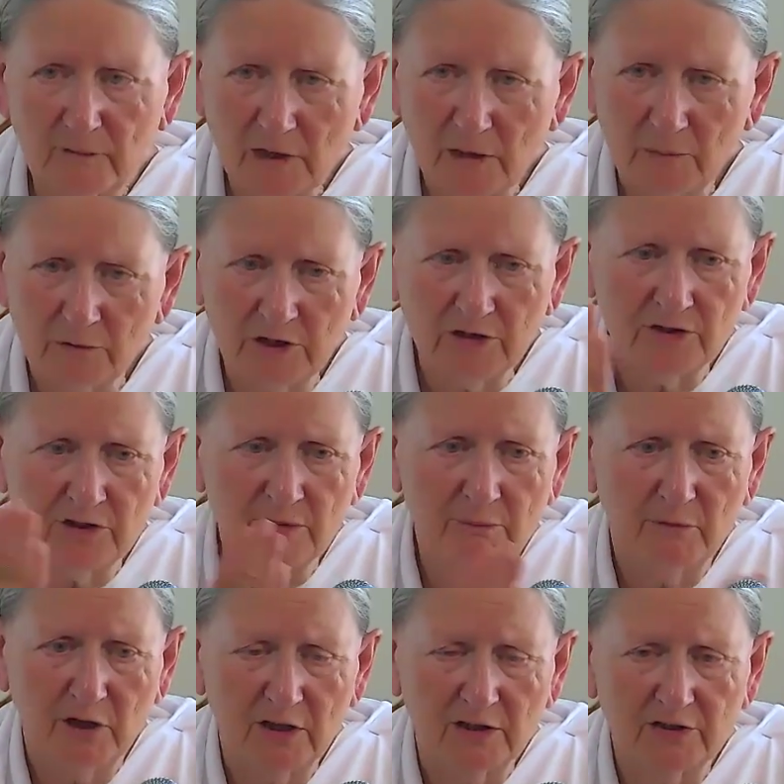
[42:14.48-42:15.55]
Because the
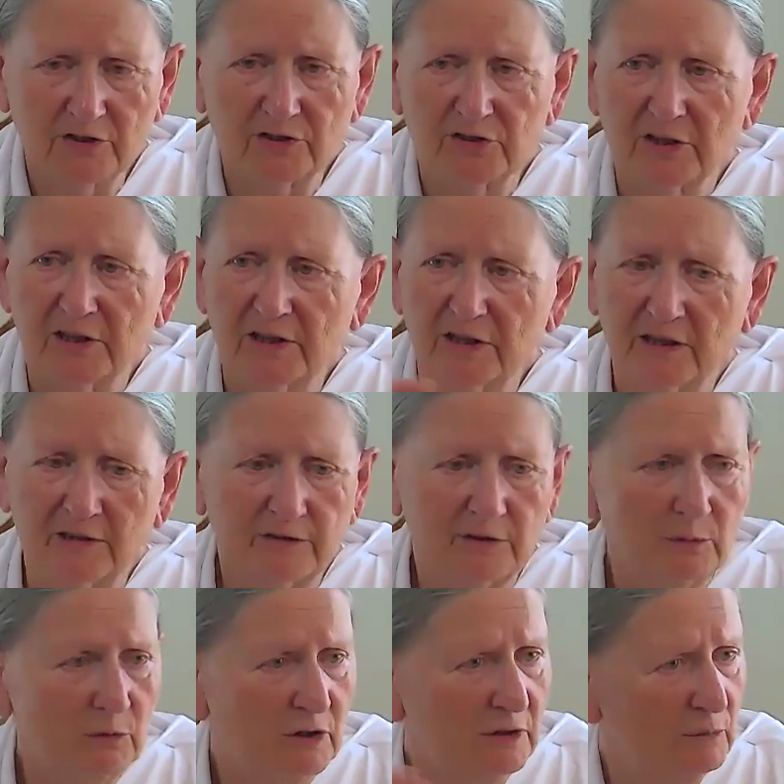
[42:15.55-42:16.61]
masks that
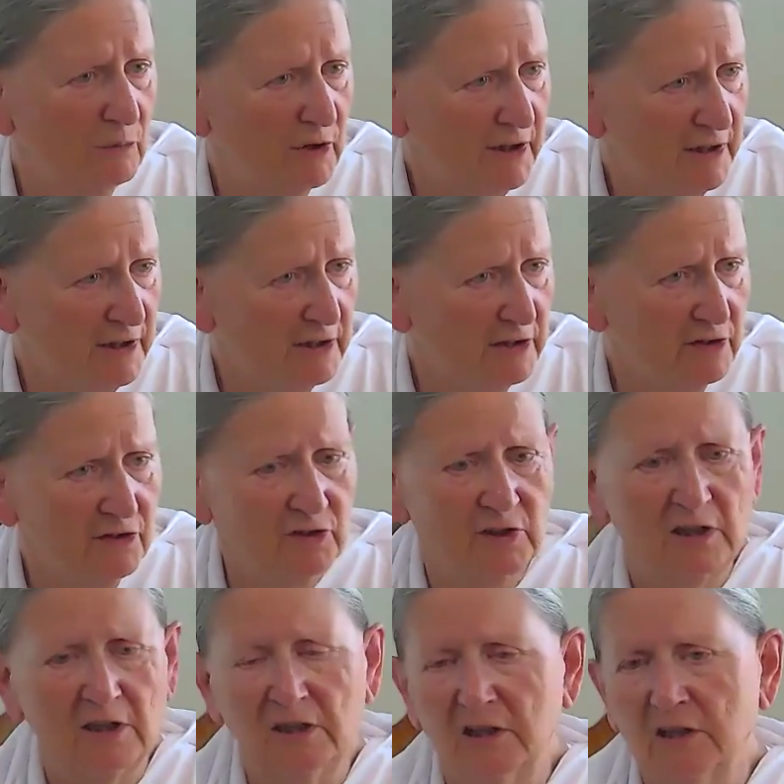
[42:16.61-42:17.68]
everyone wears,
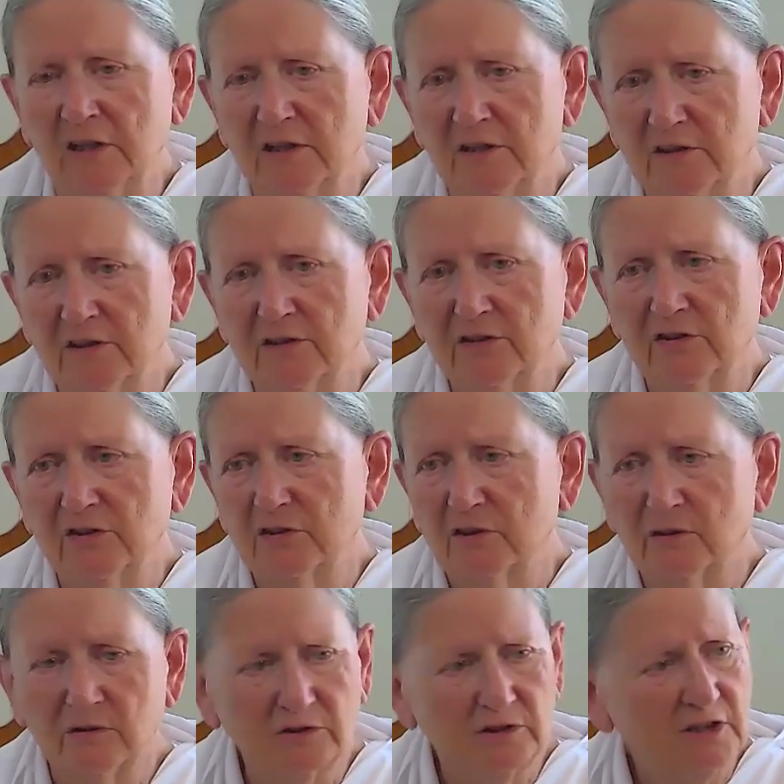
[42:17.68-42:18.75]
this is
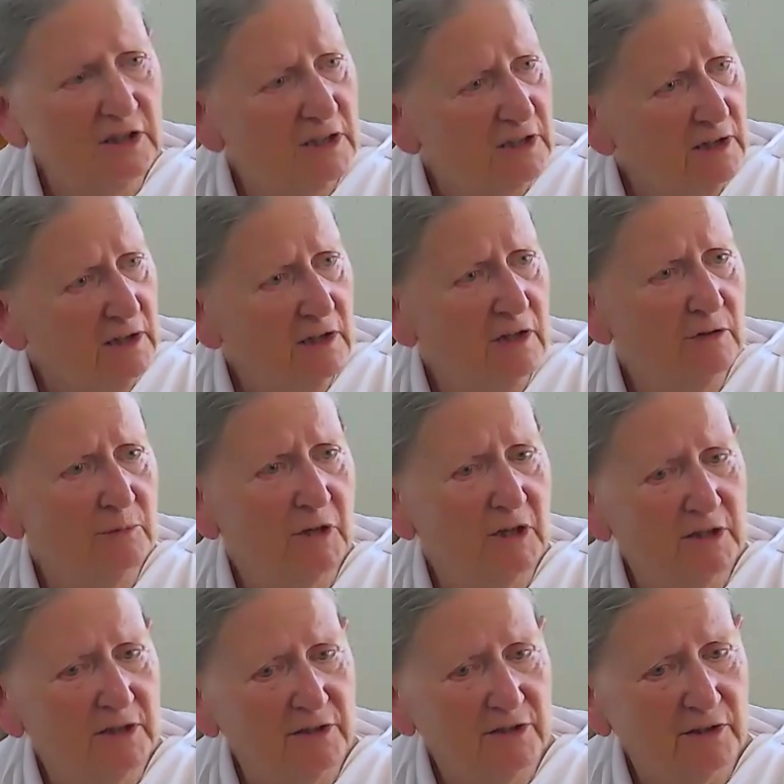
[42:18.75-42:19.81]
called the ego
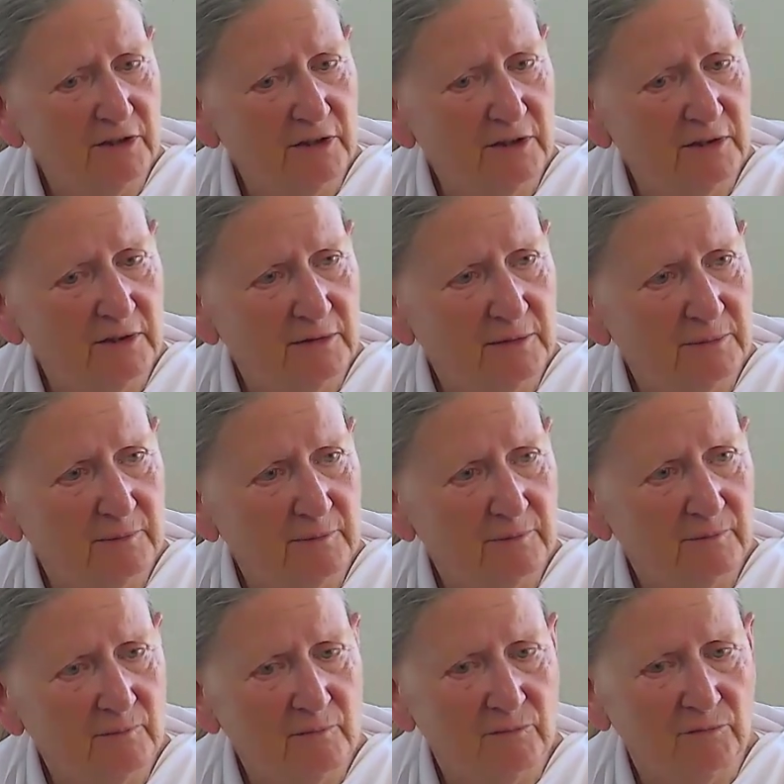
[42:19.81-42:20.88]
mask.
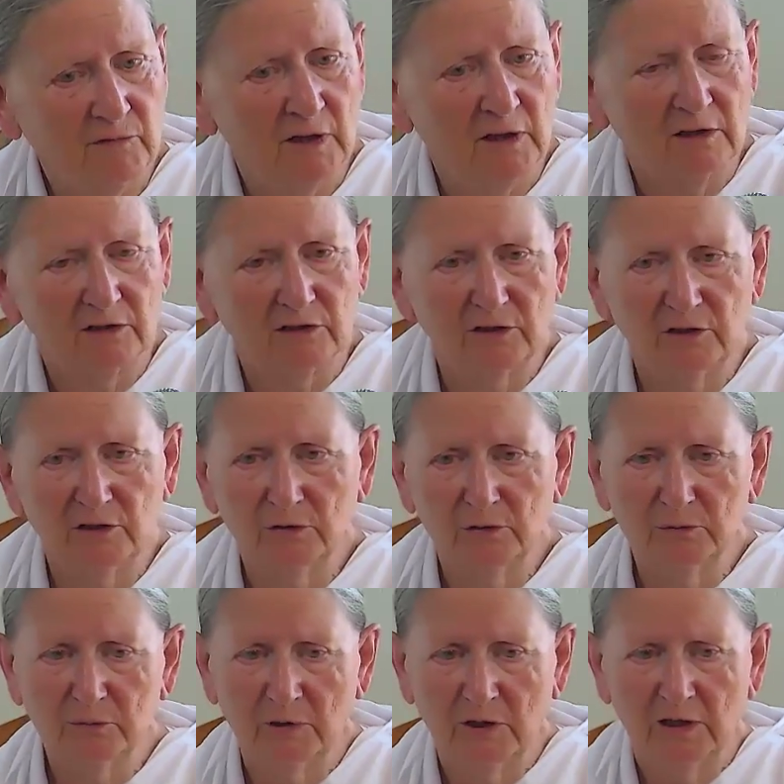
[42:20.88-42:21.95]
So
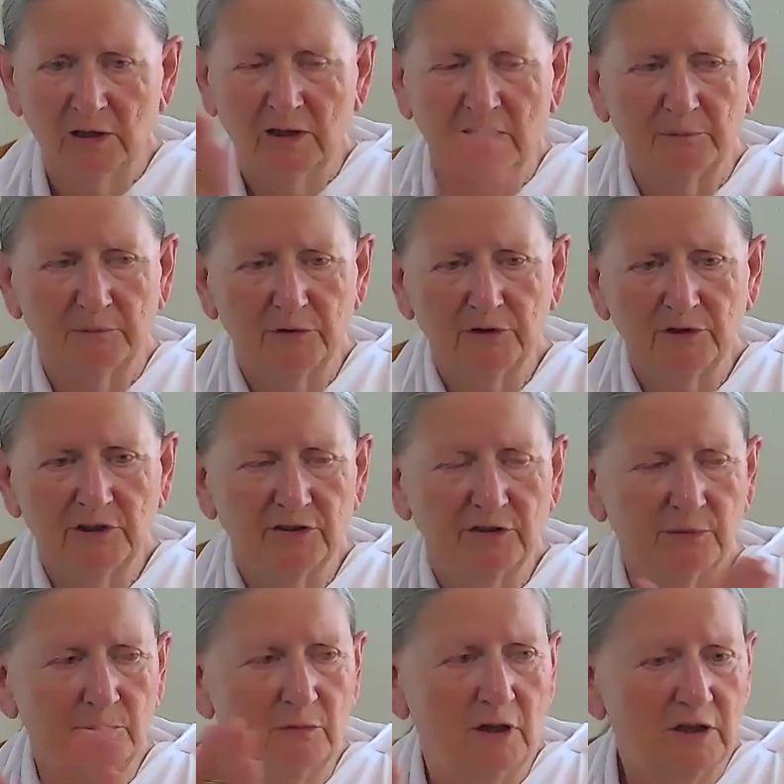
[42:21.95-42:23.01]
you put this
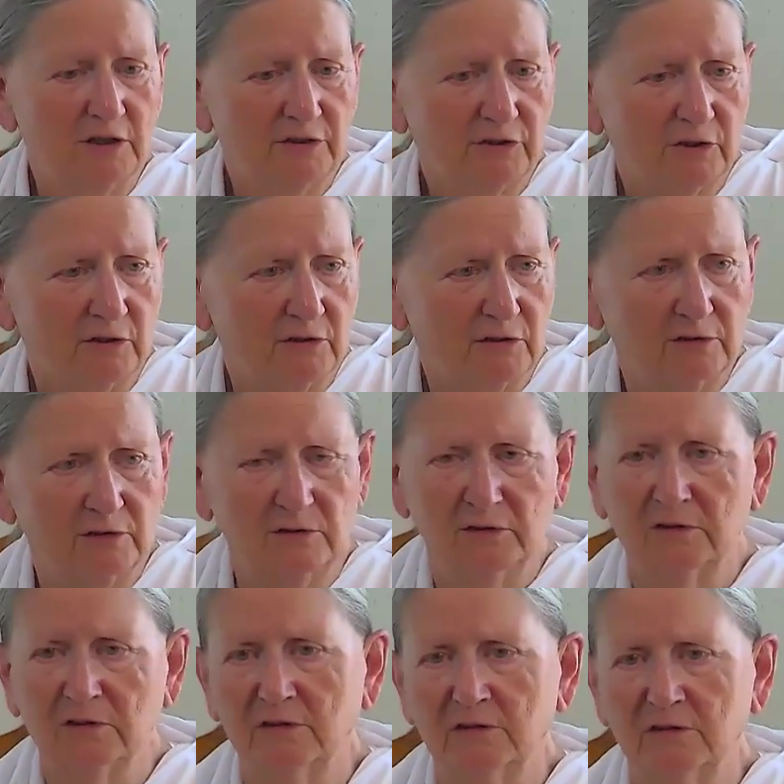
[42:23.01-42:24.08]
mask on,
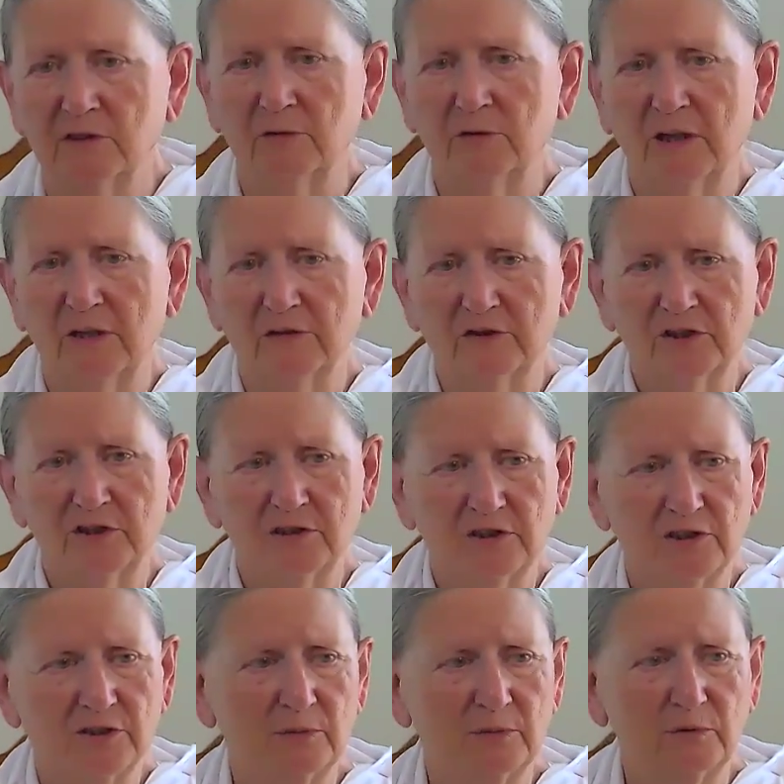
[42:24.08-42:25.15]
go out
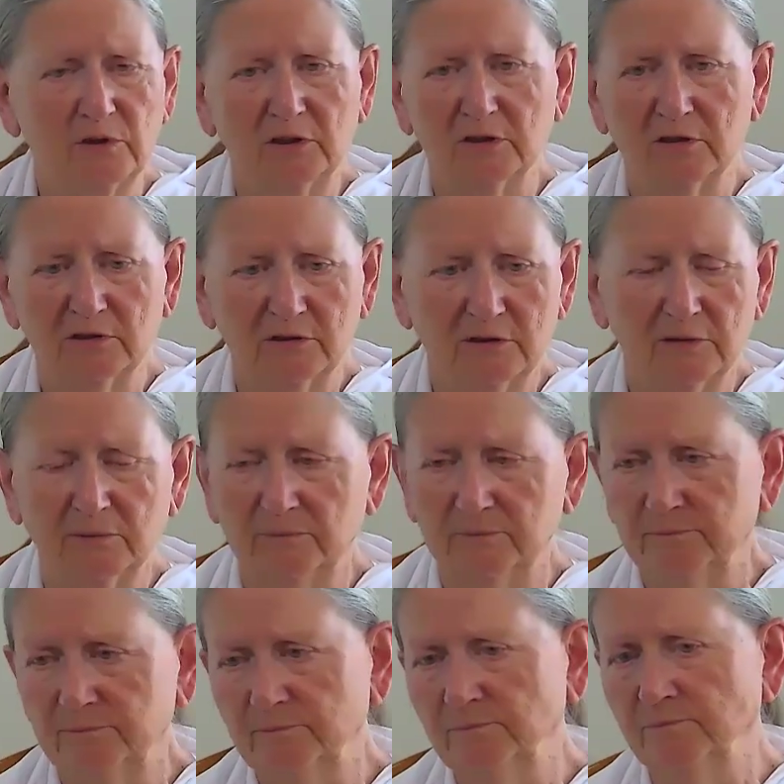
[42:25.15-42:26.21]
into the world,
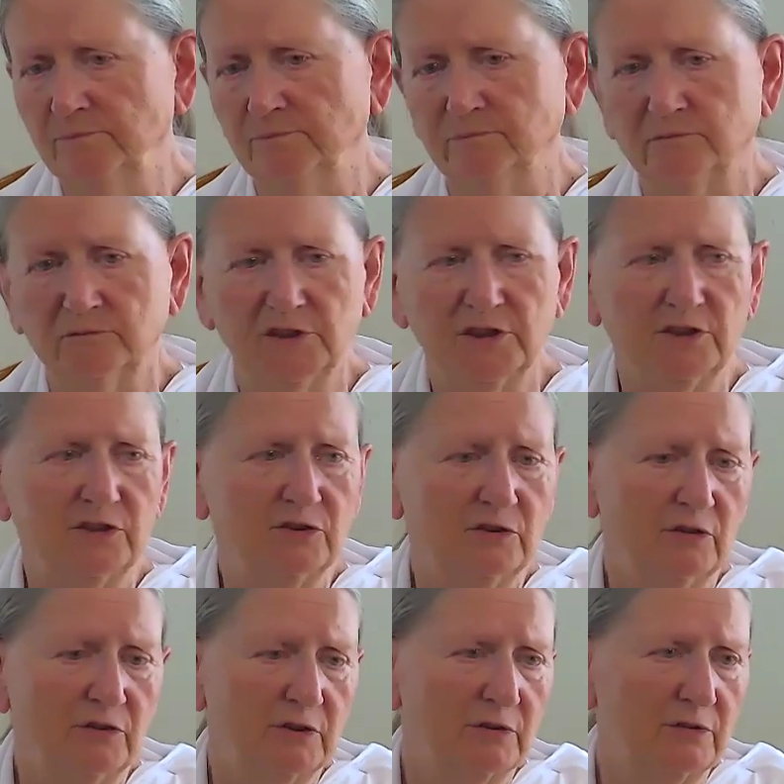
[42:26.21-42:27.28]
which is
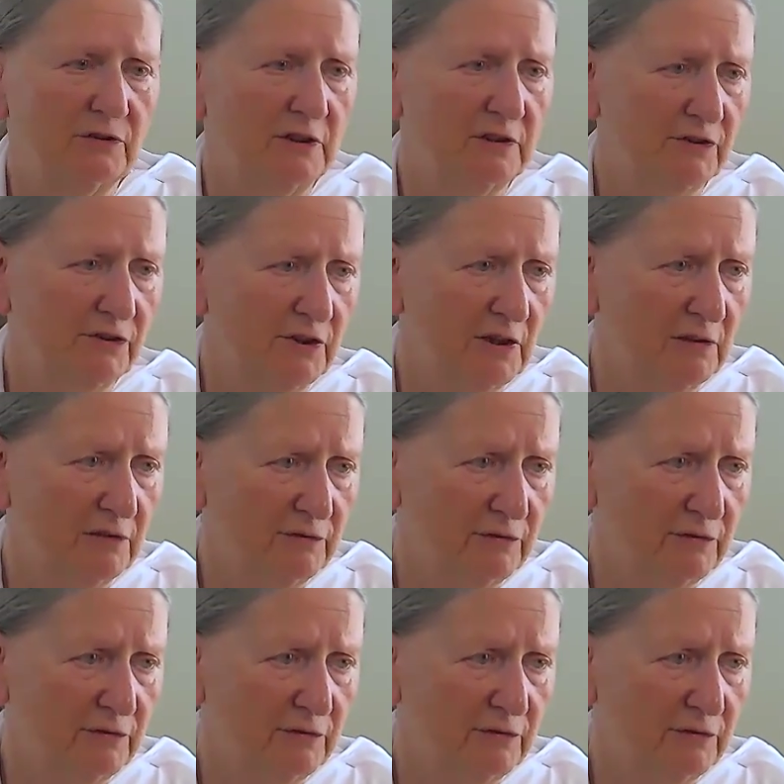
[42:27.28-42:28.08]
not your real self.